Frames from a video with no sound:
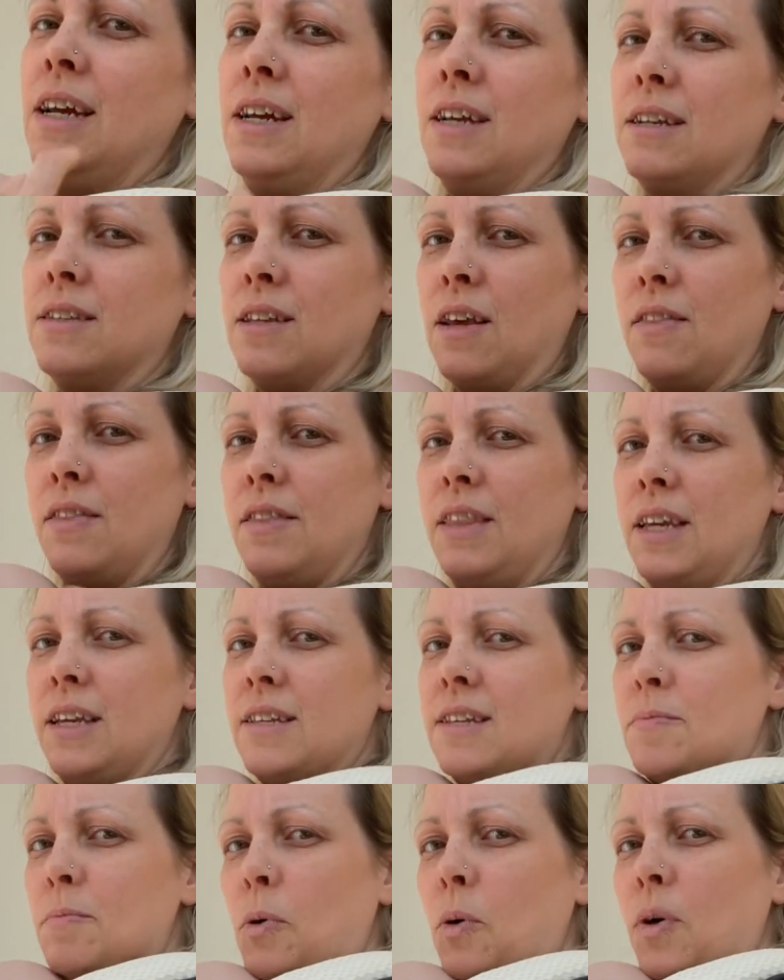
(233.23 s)
So
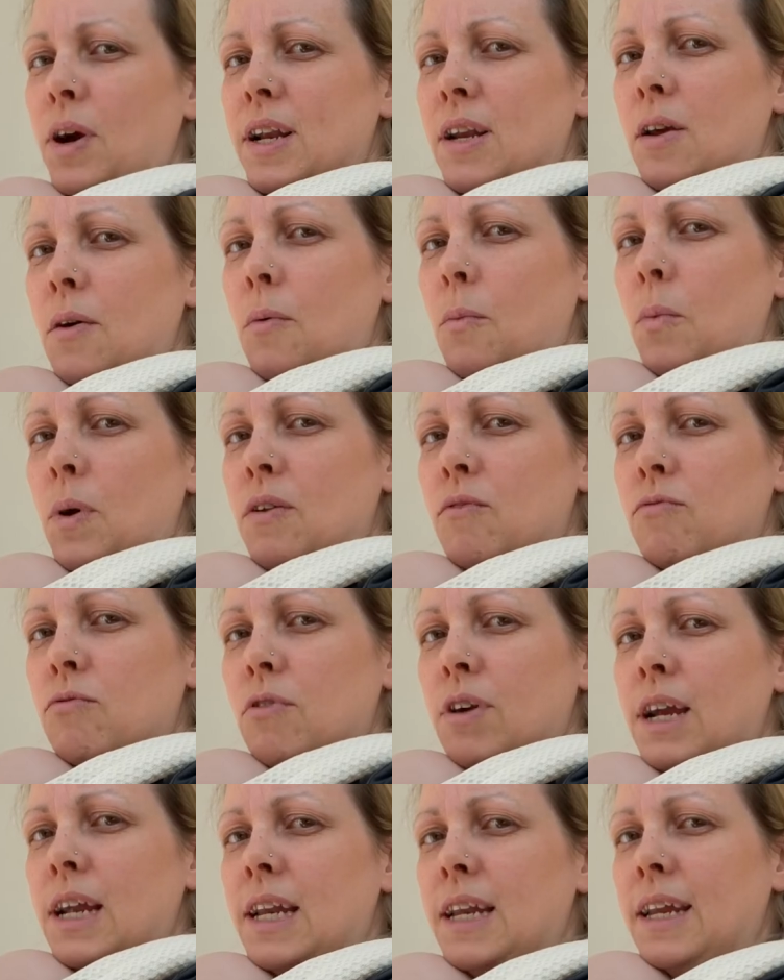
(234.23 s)
this point, we
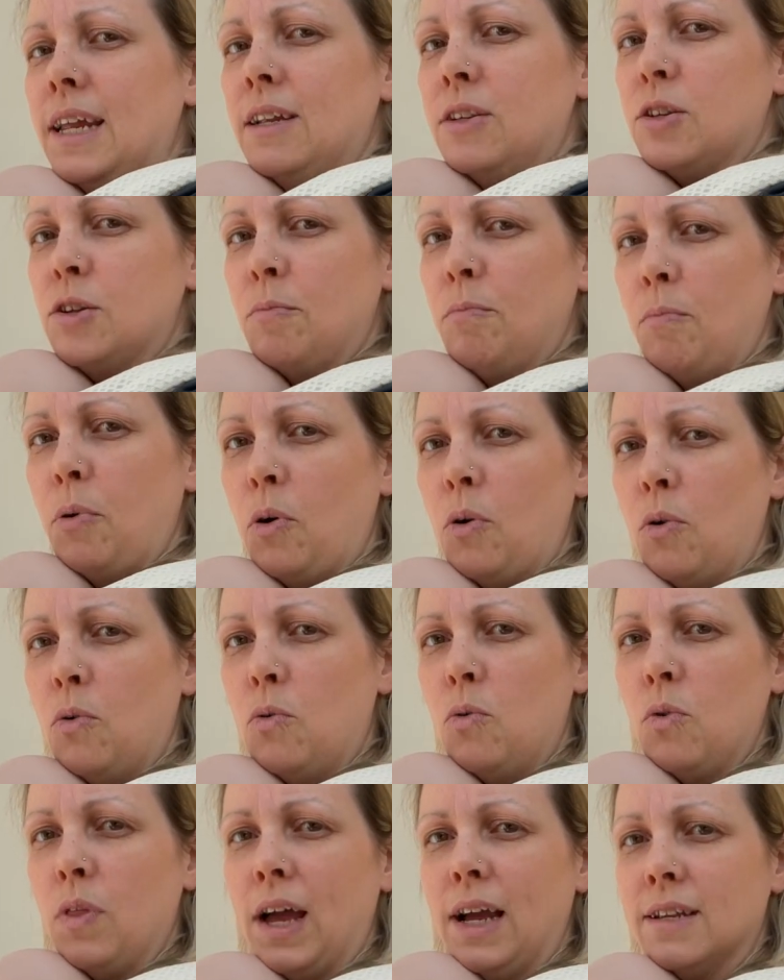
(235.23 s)
really need to
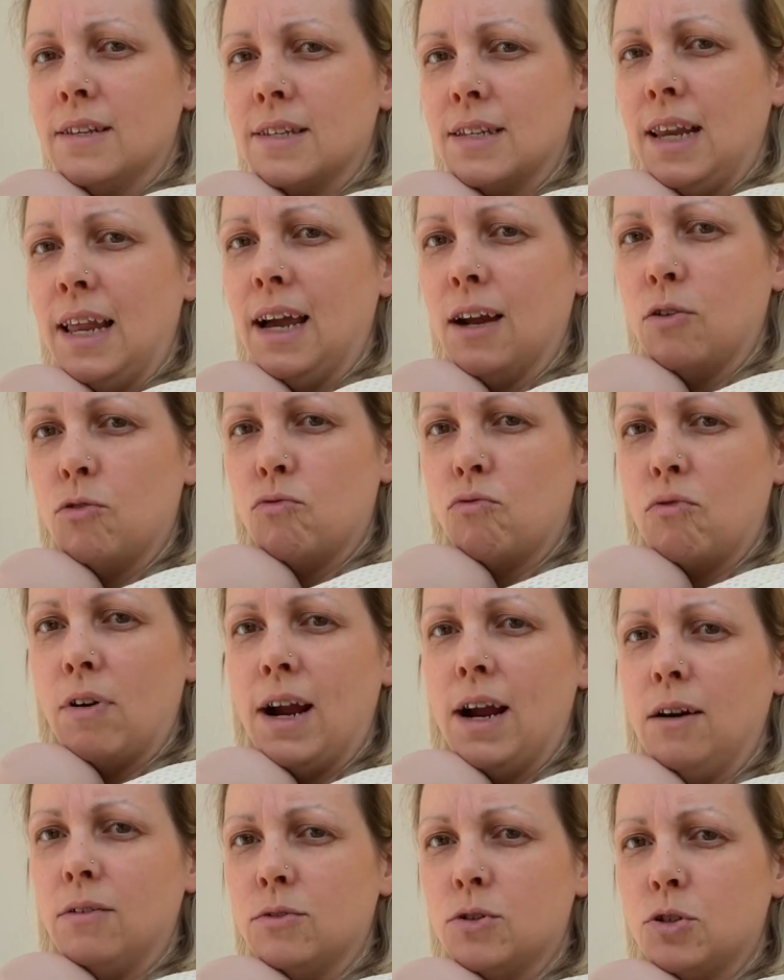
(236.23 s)
pull that slack
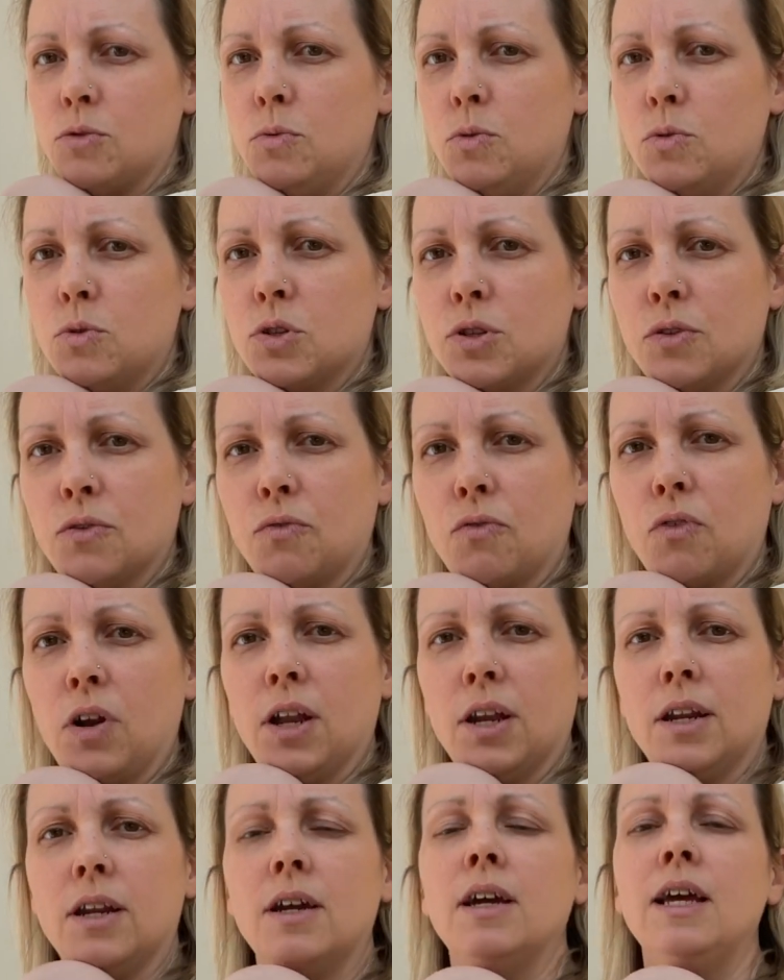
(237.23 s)
round towards the
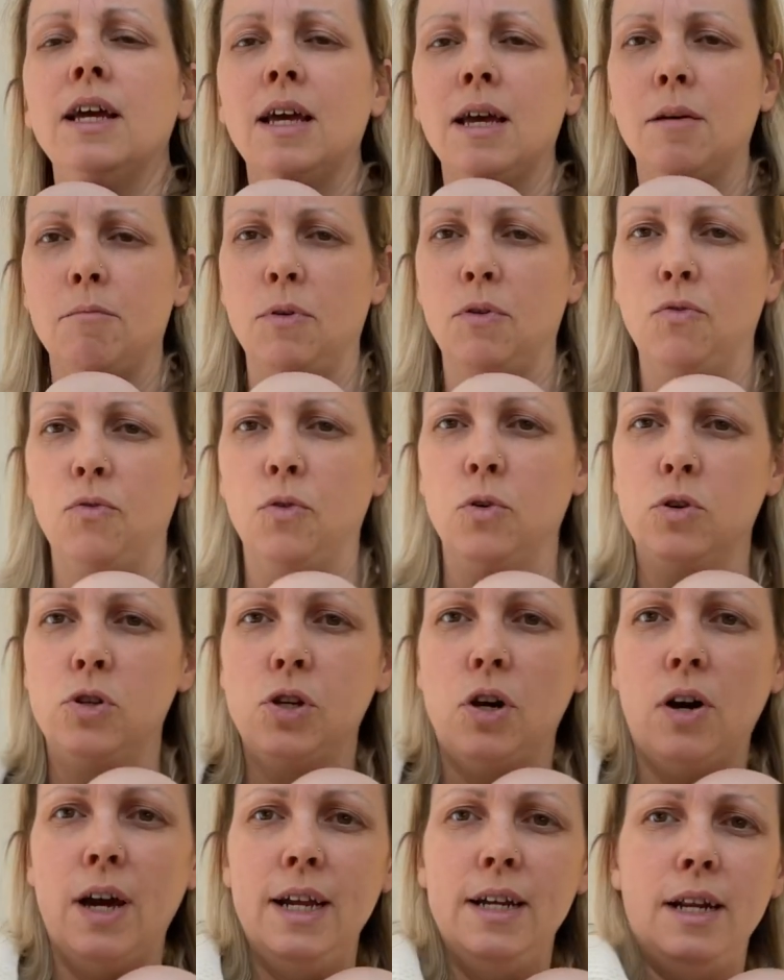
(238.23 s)
front
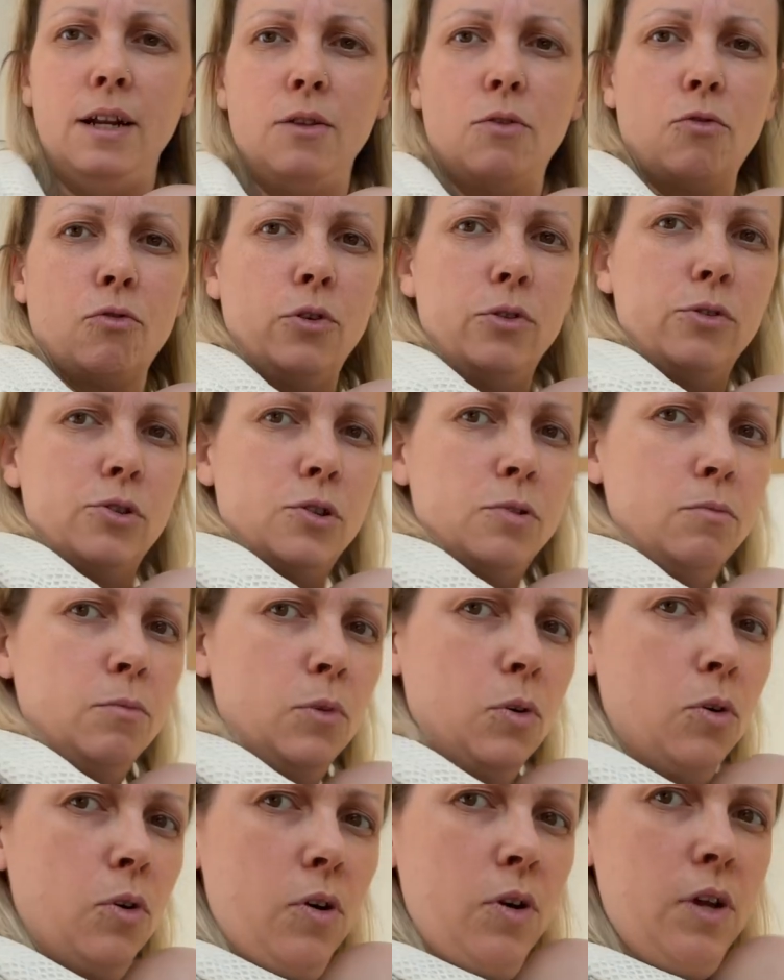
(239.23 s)
before tightening through some
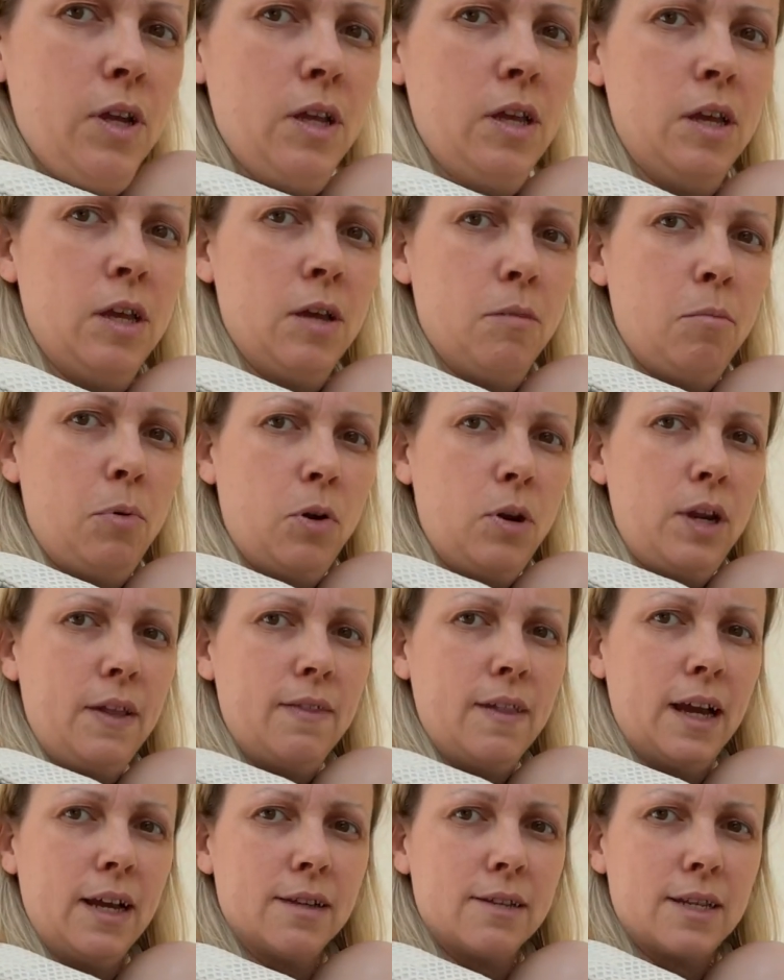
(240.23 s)
more.
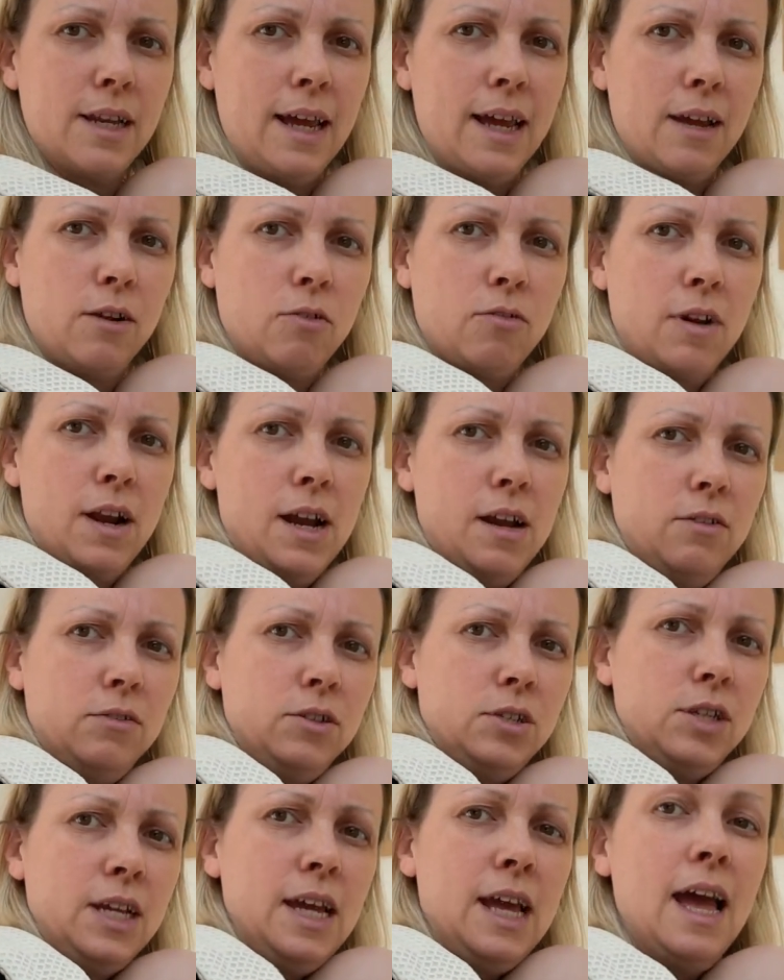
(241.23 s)
Pulling that slack
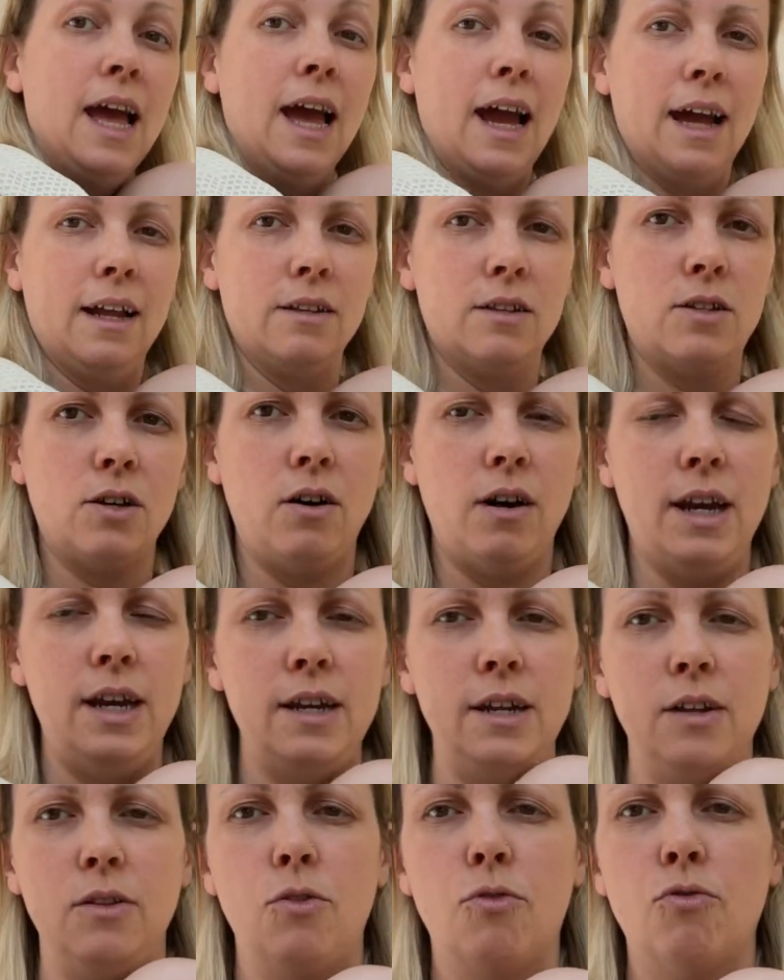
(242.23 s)
round and
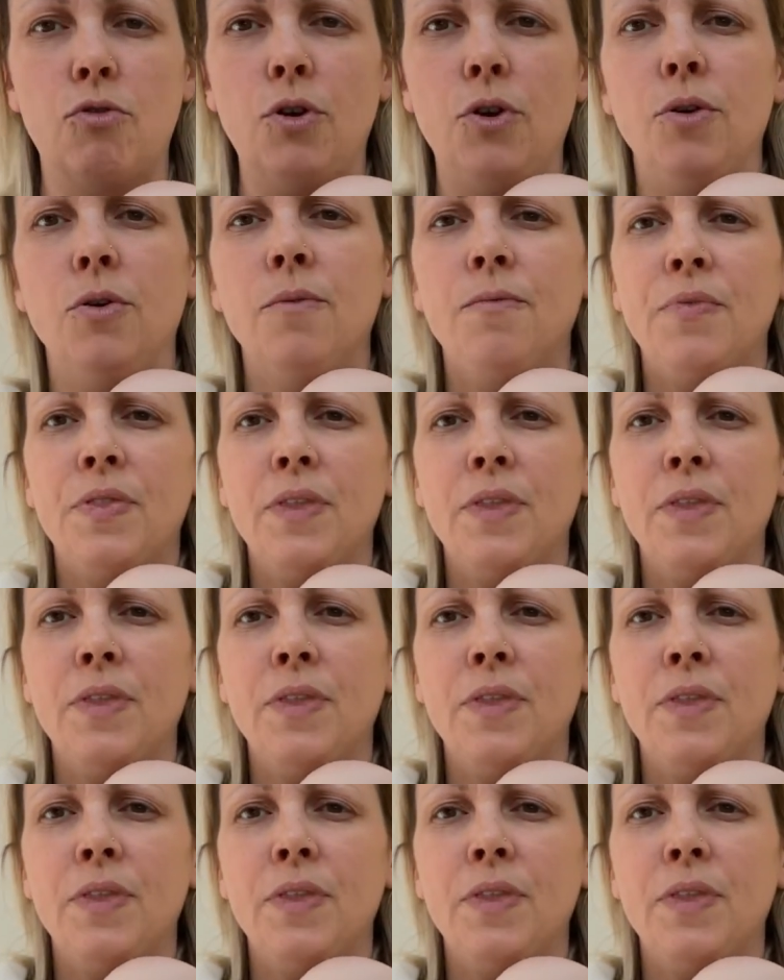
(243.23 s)
tightening through.